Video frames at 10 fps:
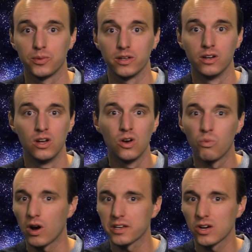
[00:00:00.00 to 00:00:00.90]
but
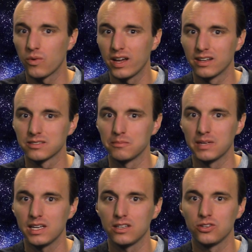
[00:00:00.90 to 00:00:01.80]
walking away doesn't
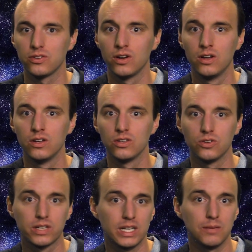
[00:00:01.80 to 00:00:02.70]
mean
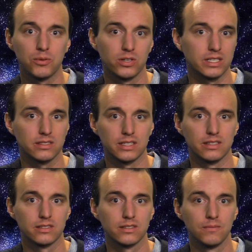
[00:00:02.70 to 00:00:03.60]
you keep your
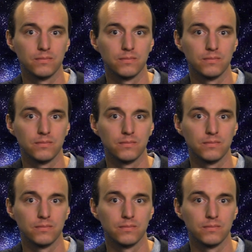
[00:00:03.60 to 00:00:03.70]
distance.